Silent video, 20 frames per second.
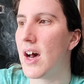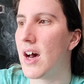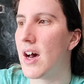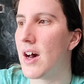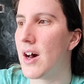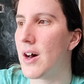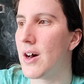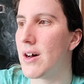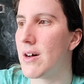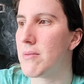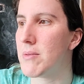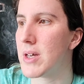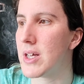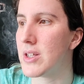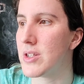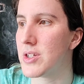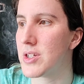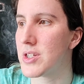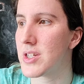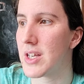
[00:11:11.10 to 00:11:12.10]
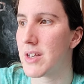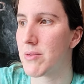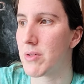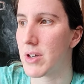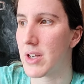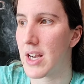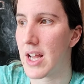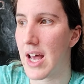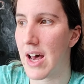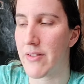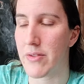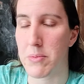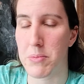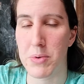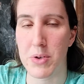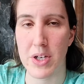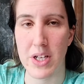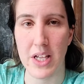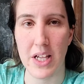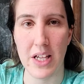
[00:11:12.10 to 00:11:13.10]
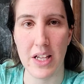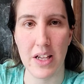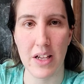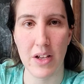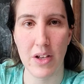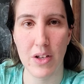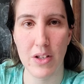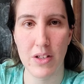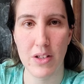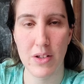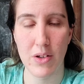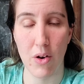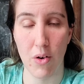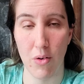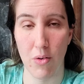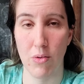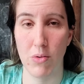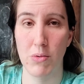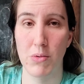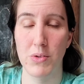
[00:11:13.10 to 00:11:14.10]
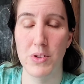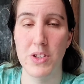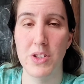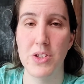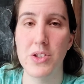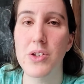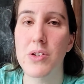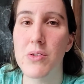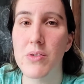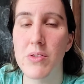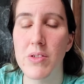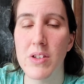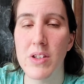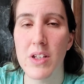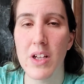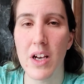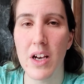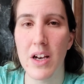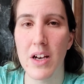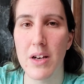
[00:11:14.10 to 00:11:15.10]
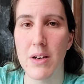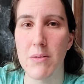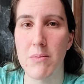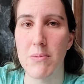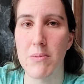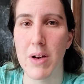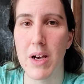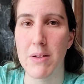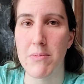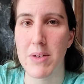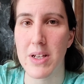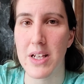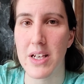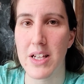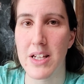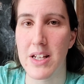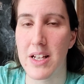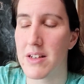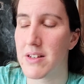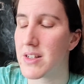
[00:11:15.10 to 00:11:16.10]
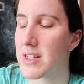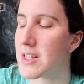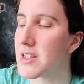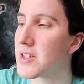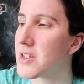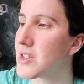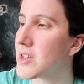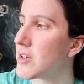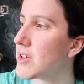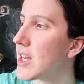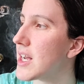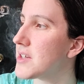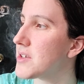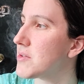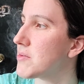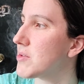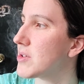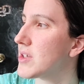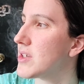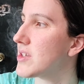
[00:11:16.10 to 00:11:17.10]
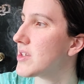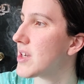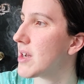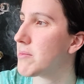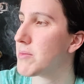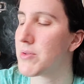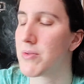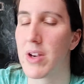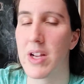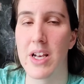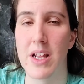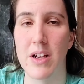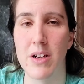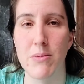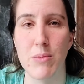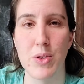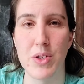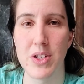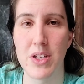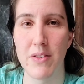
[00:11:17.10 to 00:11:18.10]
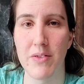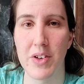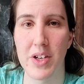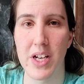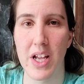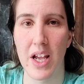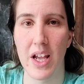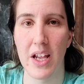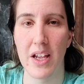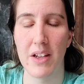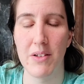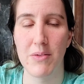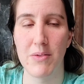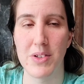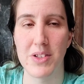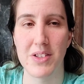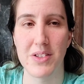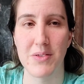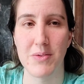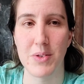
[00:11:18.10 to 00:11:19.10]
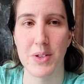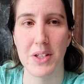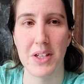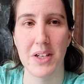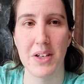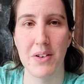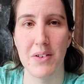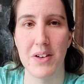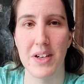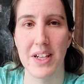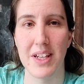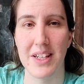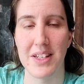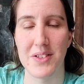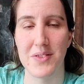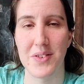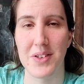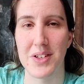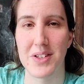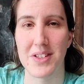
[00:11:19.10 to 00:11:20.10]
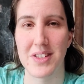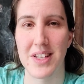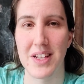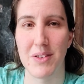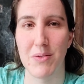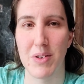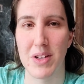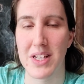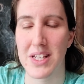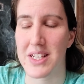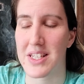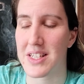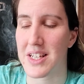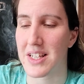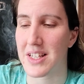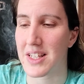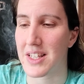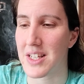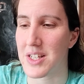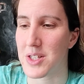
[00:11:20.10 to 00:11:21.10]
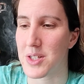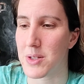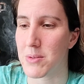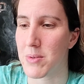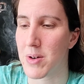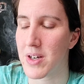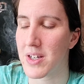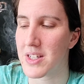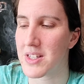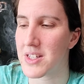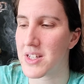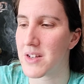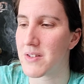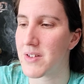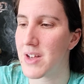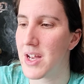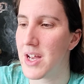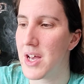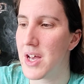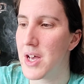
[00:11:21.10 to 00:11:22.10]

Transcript: It looks like we're going to have a pretty cold June. I mean, it still hasn't really stopped raining almost every day, which is really annoying as far as like wanting to take the kids to the park and stuff.